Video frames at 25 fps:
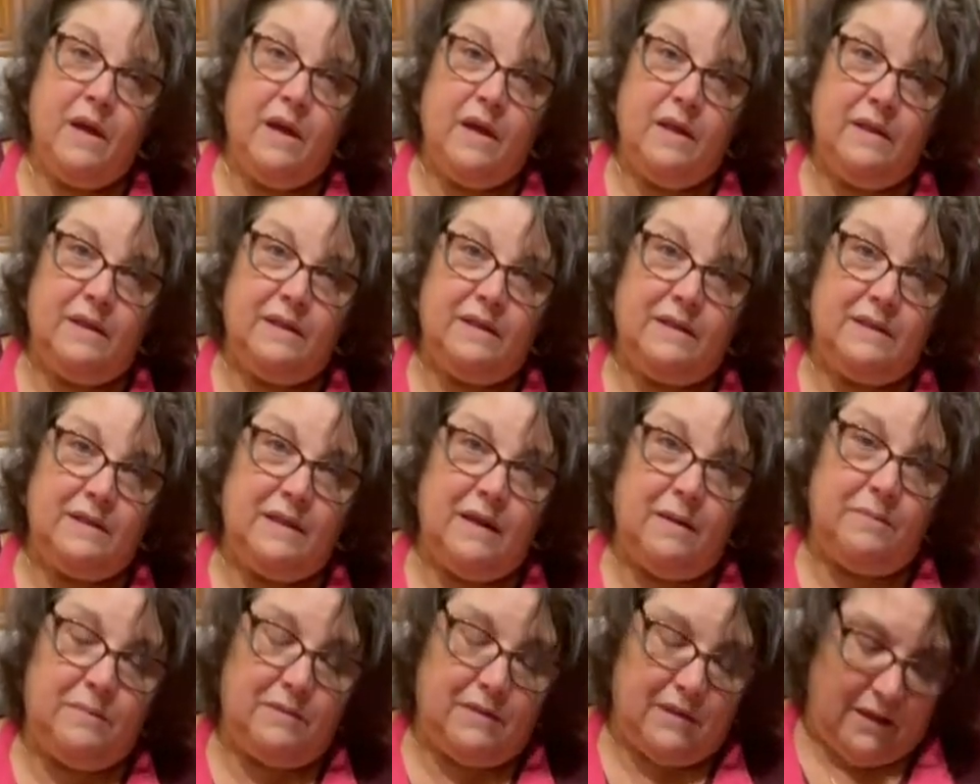The
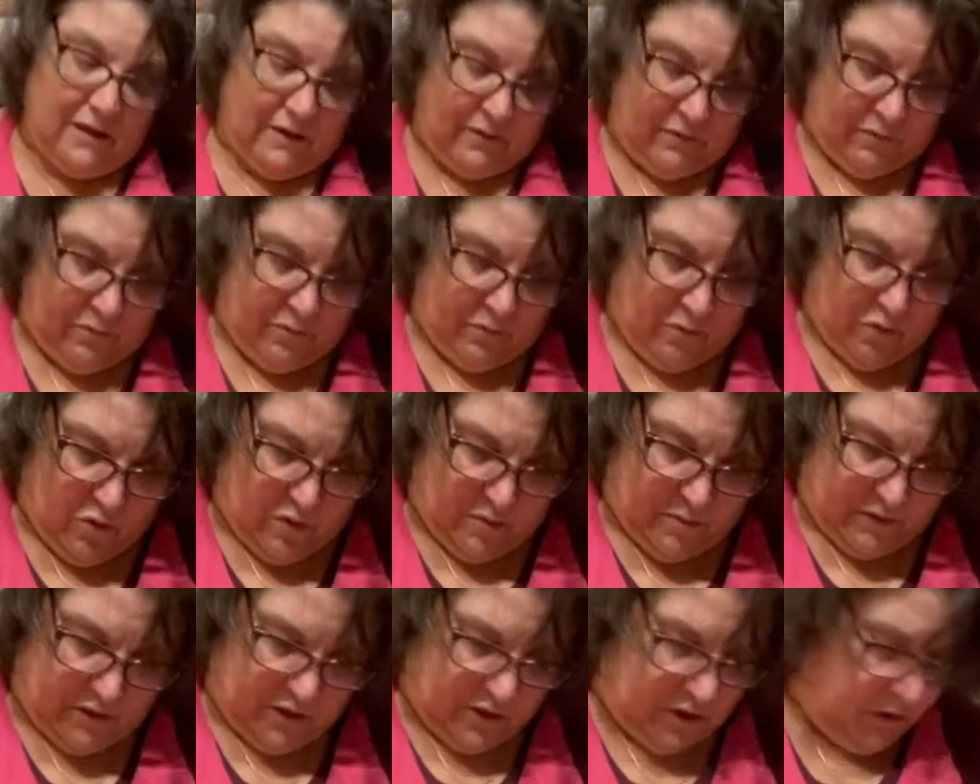stems that are more
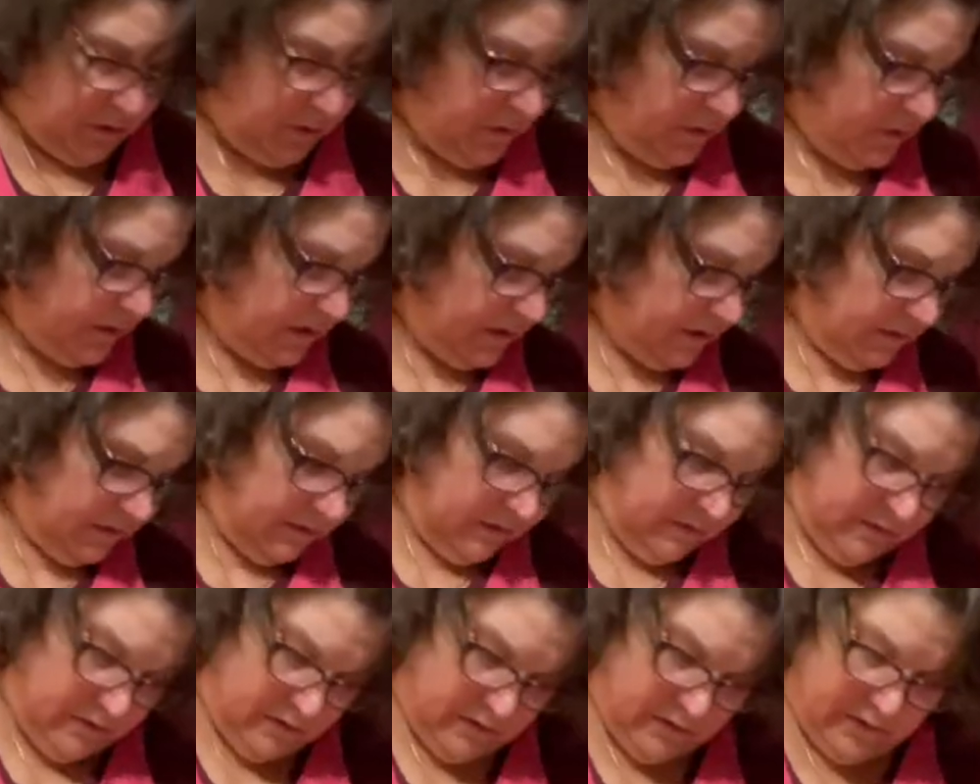mature
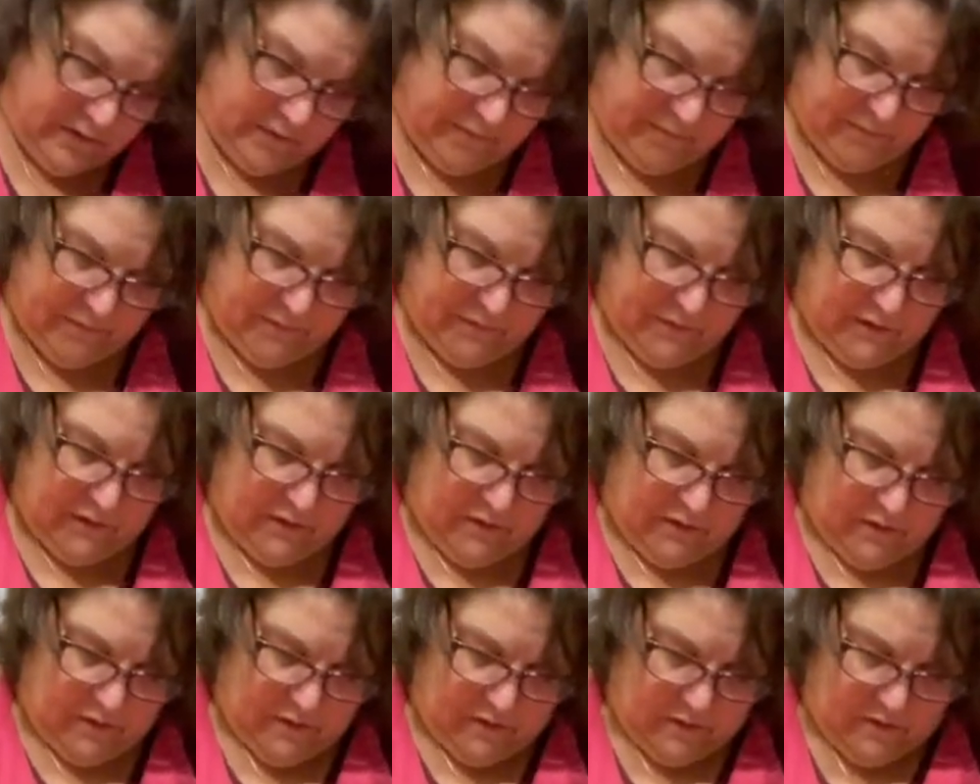
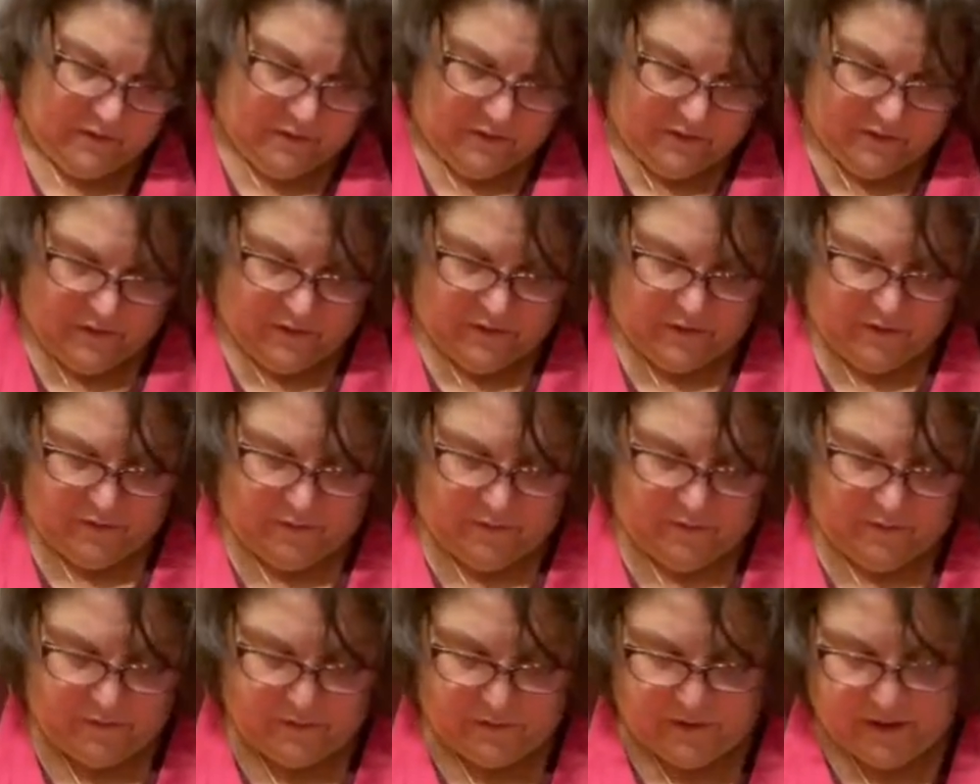or
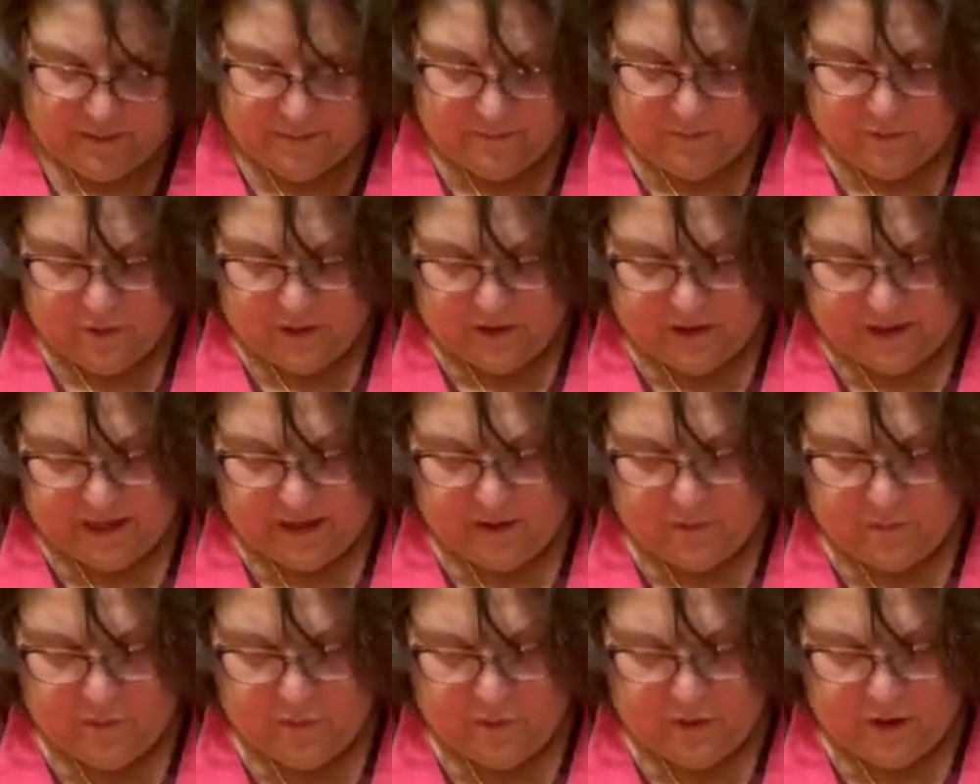more like
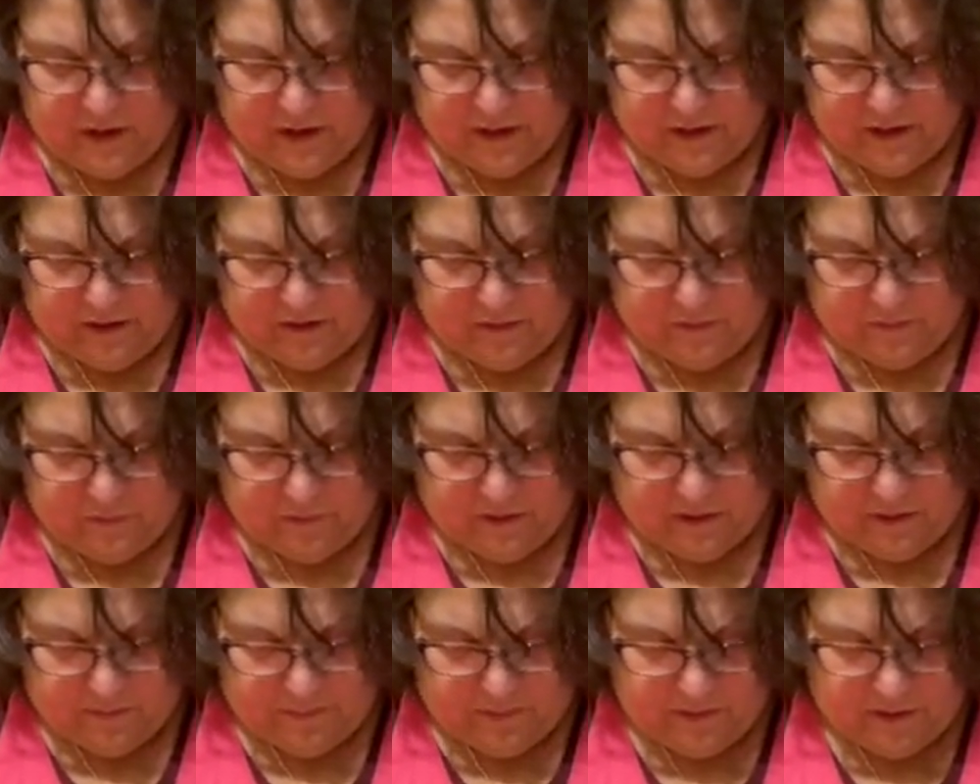wood. You don't
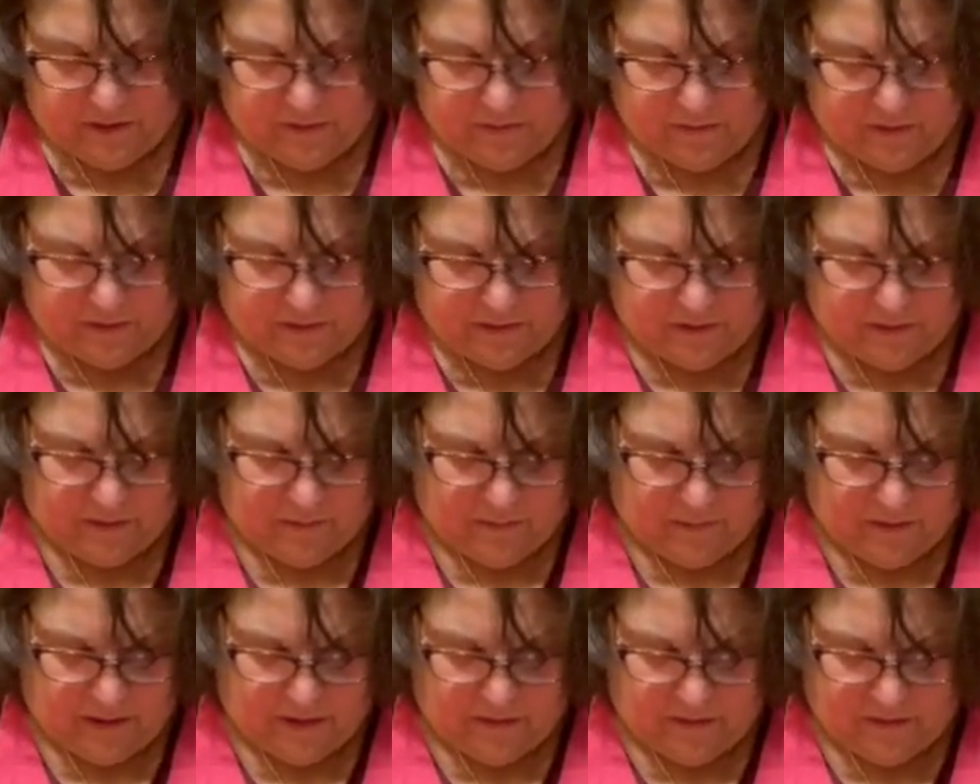want to put those in your
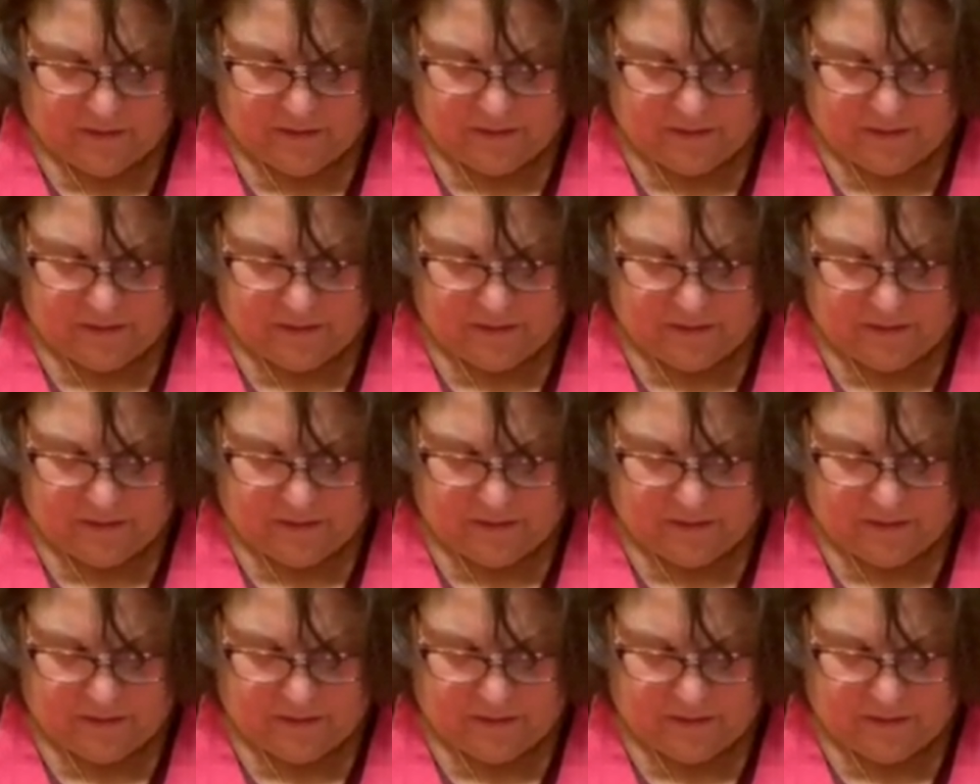mouth.